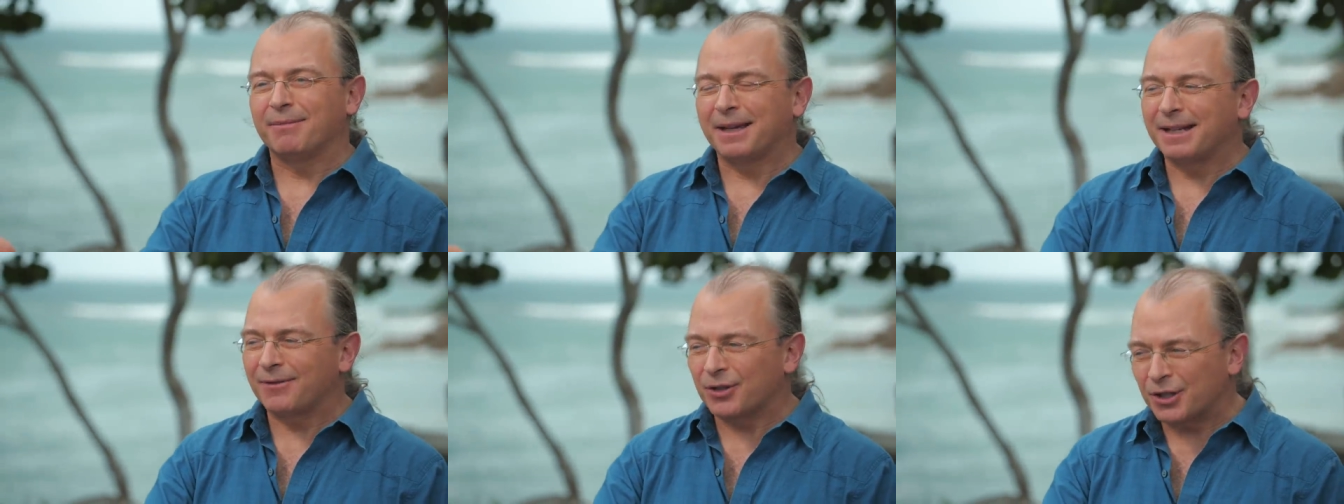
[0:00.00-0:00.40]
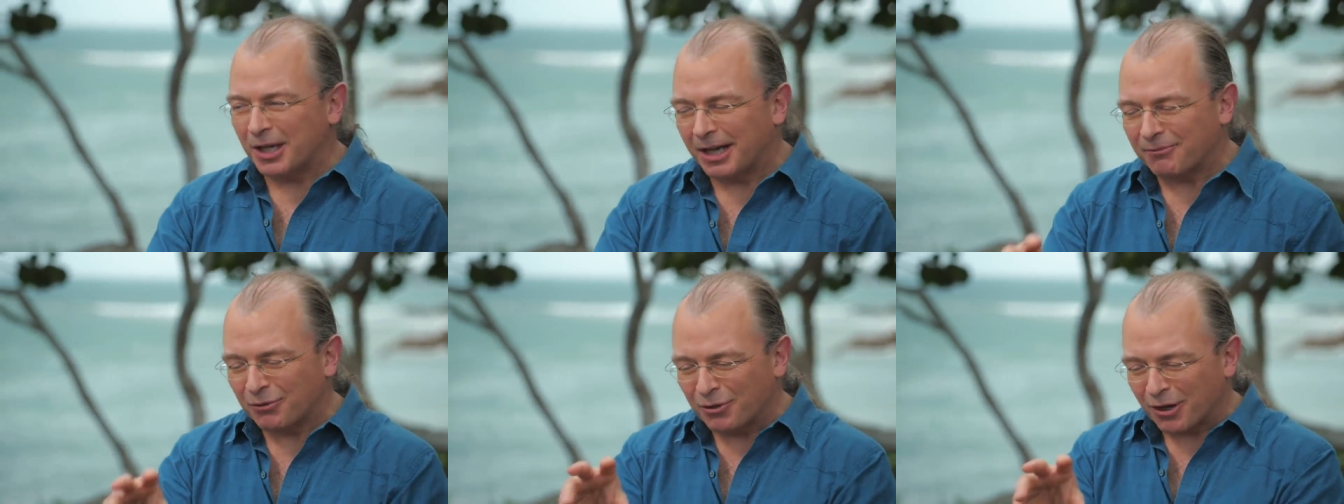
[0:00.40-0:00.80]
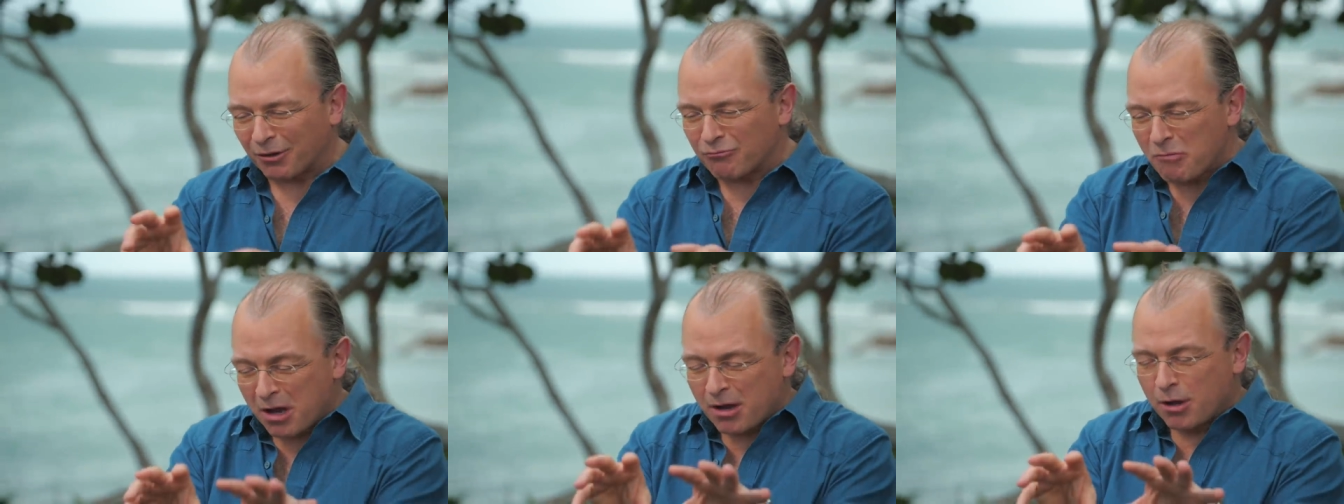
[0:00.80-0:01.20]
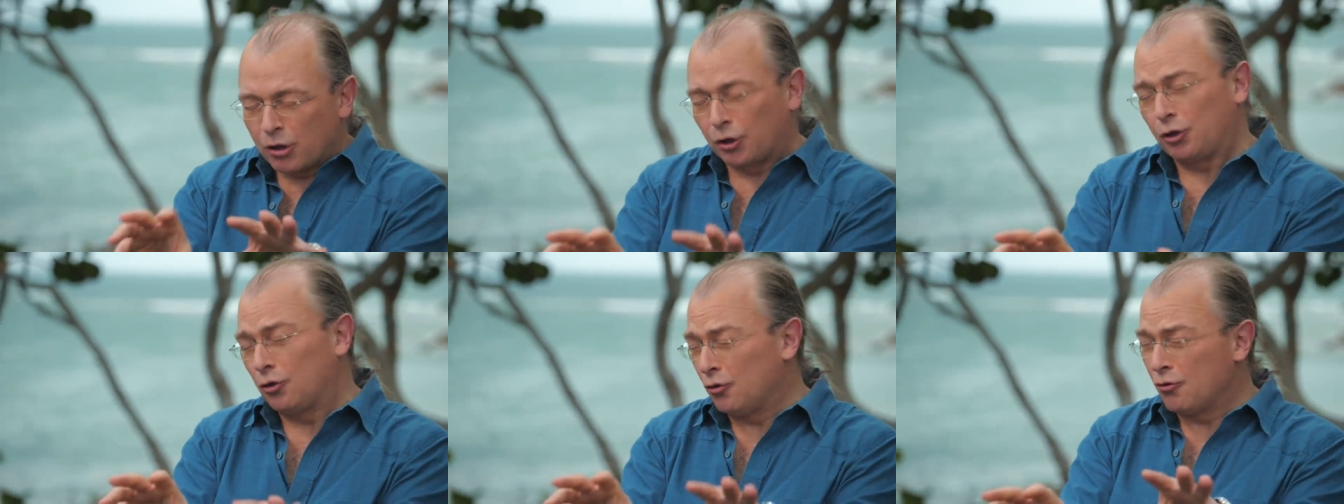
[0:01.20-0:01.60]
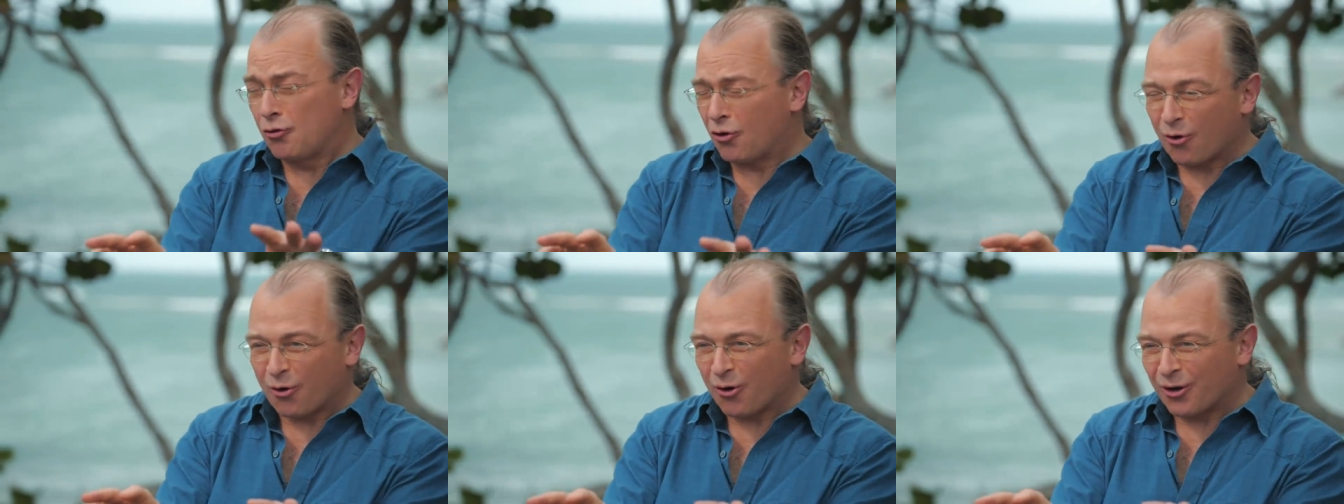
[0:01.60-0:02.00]
And if it's got, you know, two
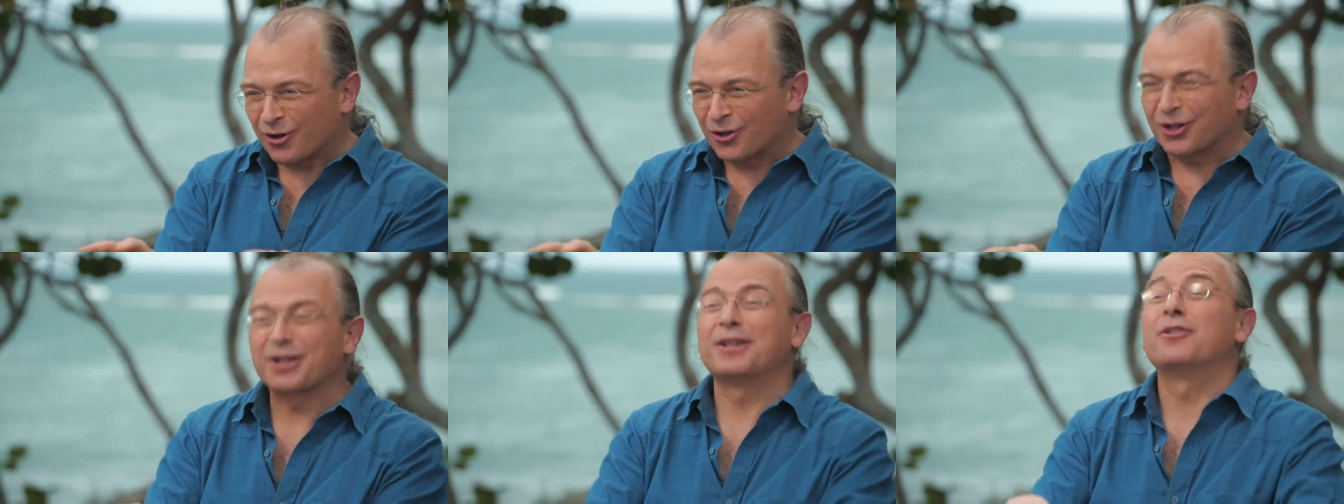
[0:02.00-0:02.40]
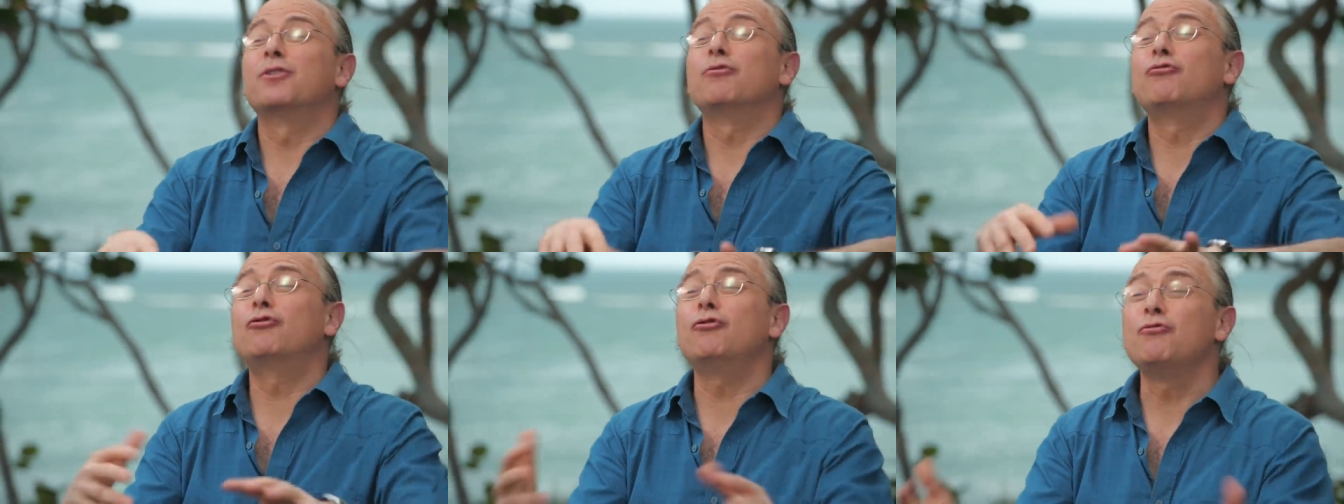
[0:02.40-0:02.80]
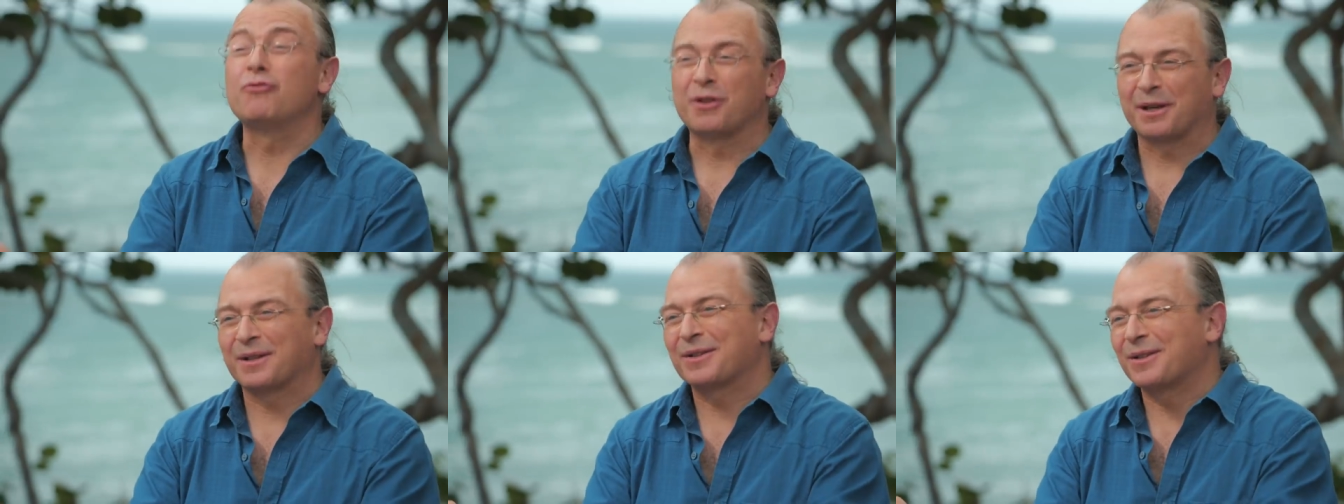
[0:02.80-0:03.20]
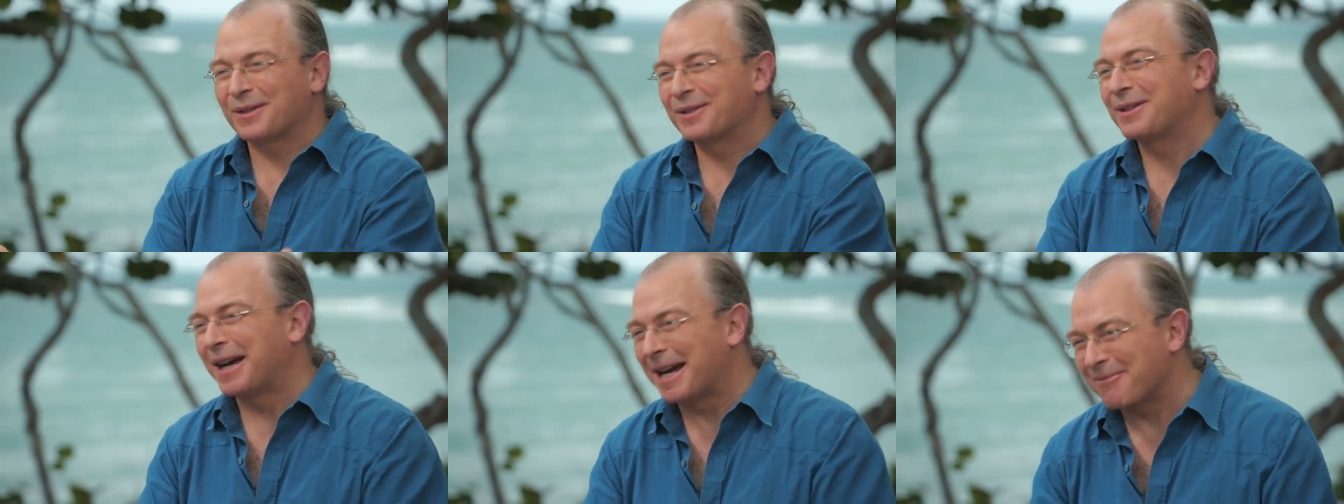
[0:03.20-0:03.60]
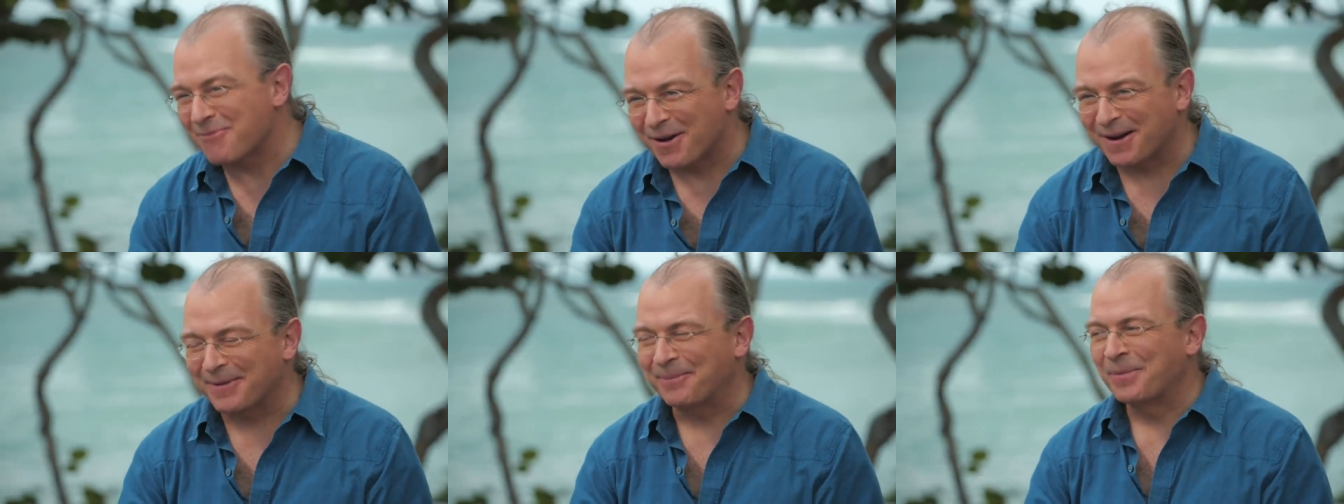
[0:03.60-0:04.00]
cores, it can do two things at a time,
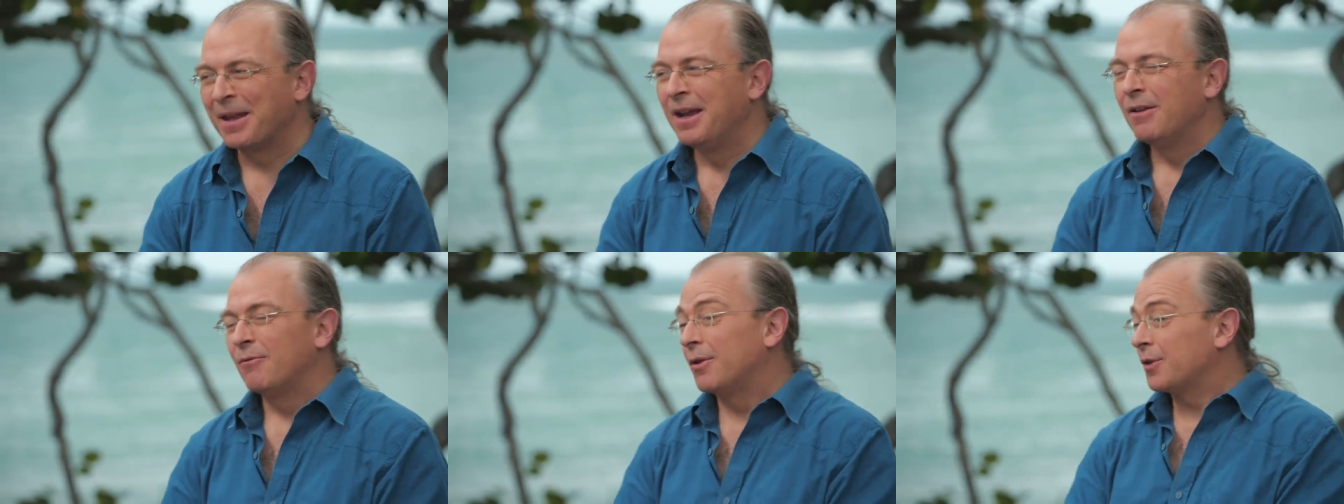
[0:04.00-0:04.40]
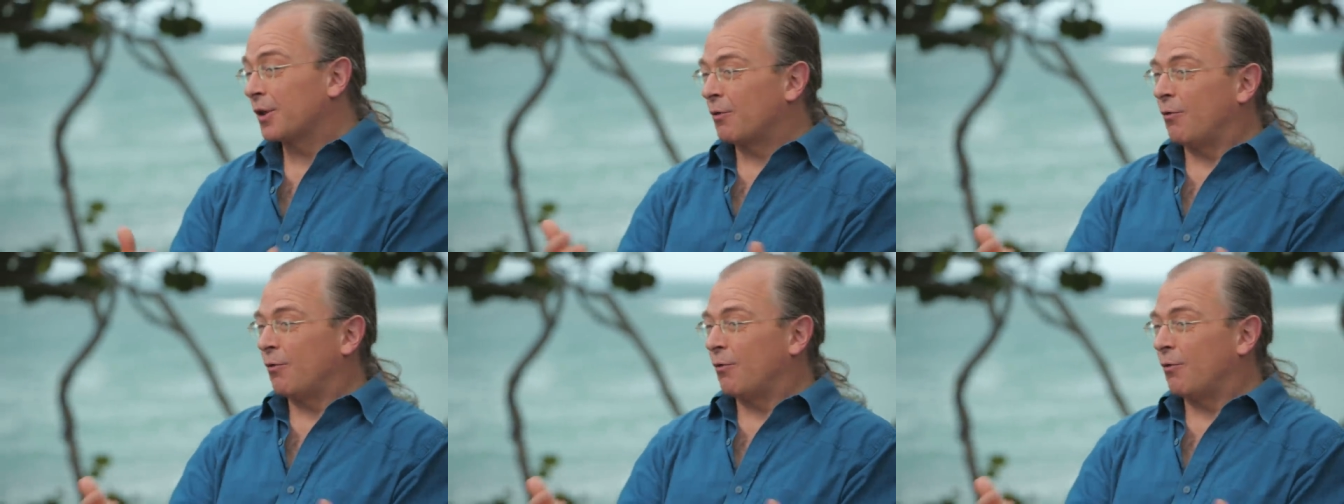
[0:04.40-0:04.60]
right? Whereas